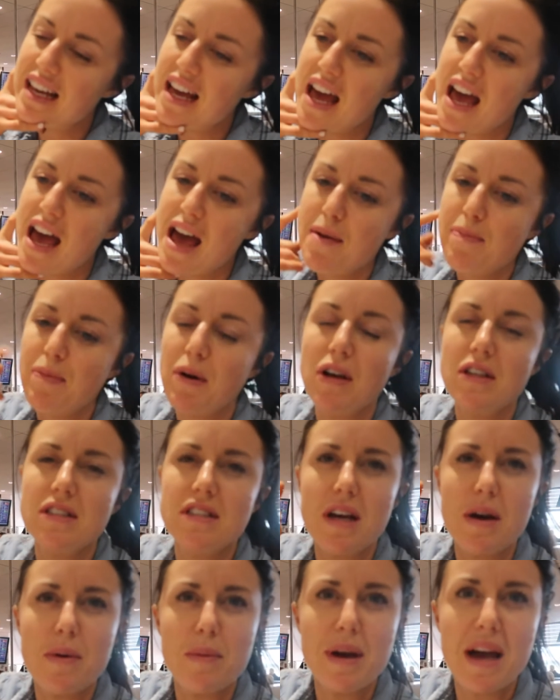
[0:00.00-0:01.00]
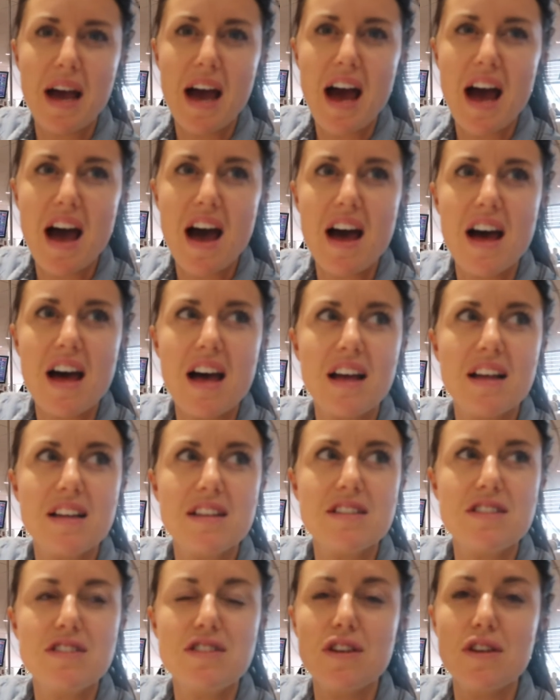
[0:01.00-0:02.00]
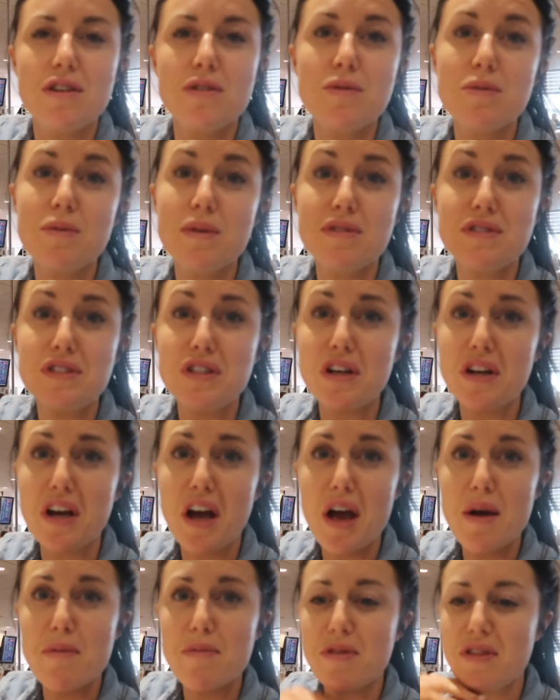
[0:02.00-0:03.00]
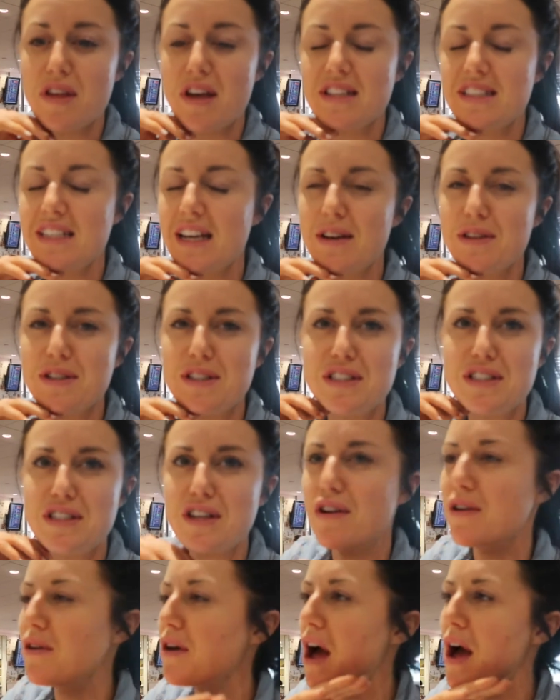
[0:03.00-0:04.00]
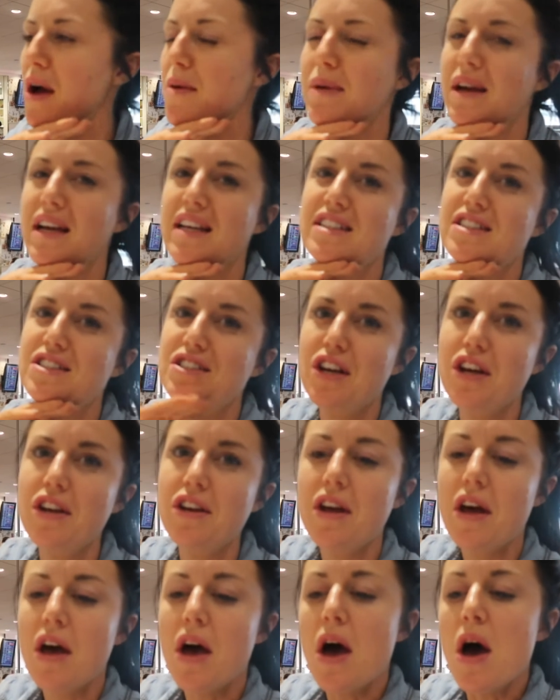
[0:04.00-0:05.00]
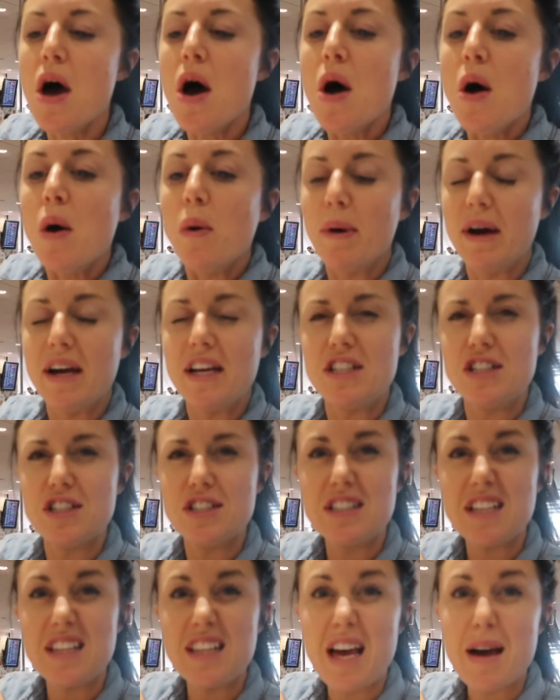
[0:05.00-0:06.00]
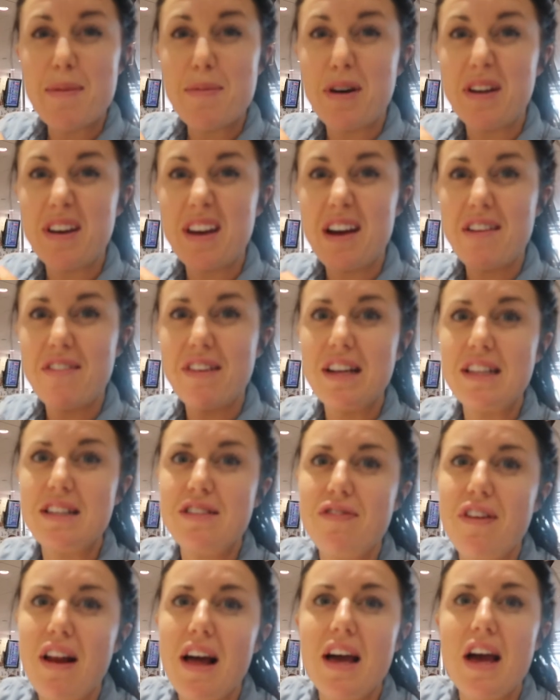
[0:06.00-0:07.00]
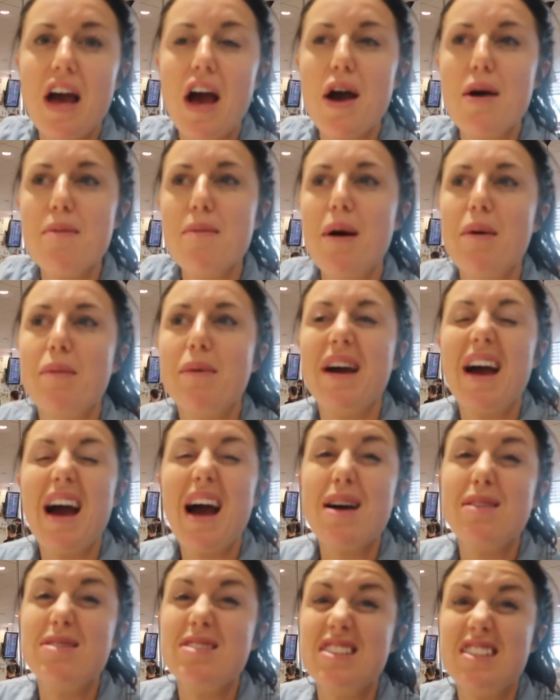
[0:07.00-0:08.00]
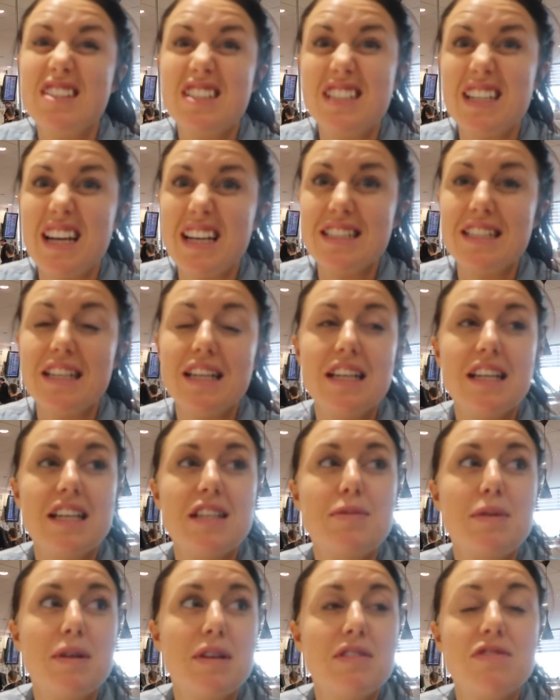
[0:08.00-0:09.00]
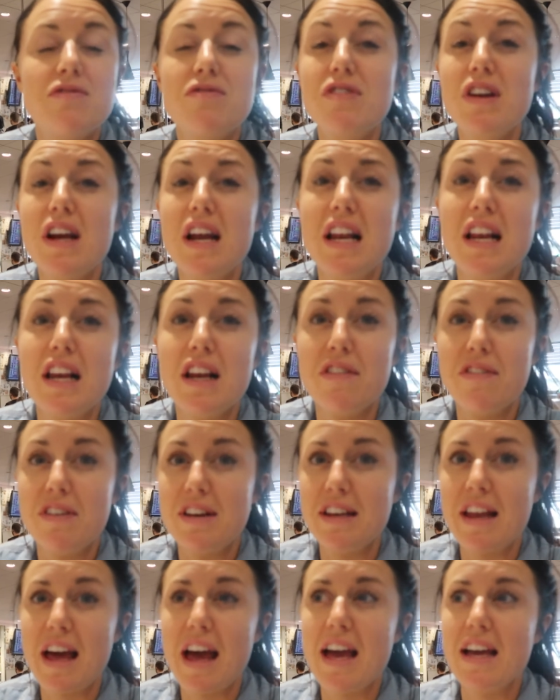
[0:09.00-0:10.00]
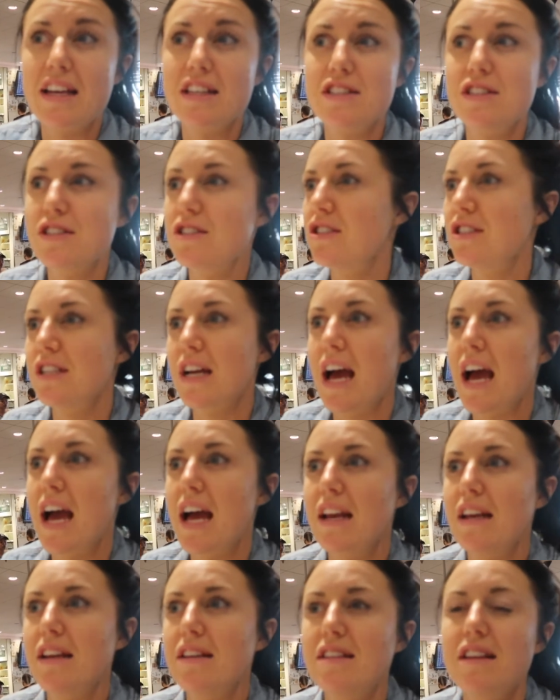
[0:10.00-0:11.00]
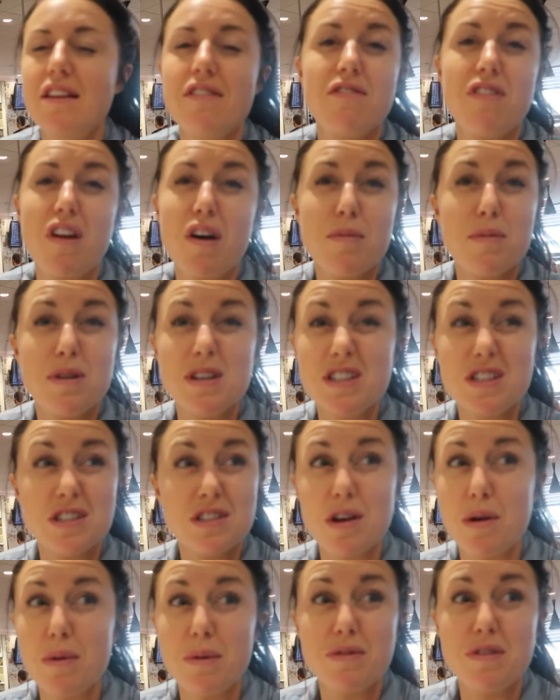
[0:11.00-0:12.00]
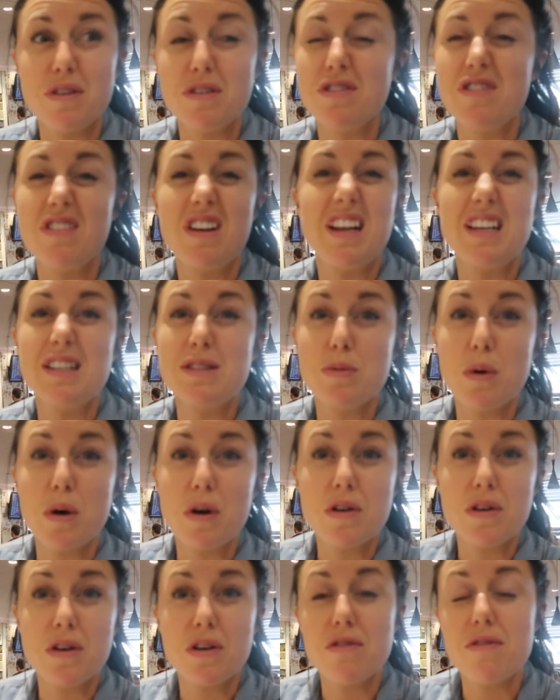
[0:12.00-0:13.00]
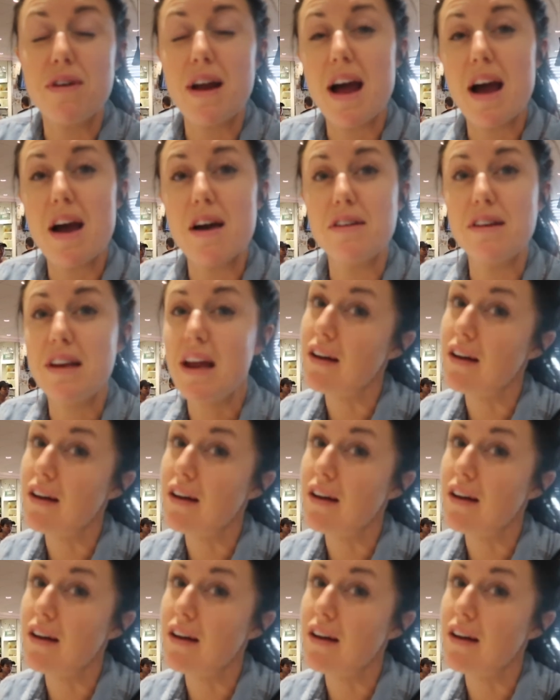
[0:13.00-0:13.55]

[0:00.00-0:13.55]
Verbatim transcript: airport so we are done with Stockholm 30 hours in Stockholm is done we're just in the airport now ready to fly home and we're absolutely shattered it's been a really lovely day sunshine didn't vlog much because all we've done really is walk around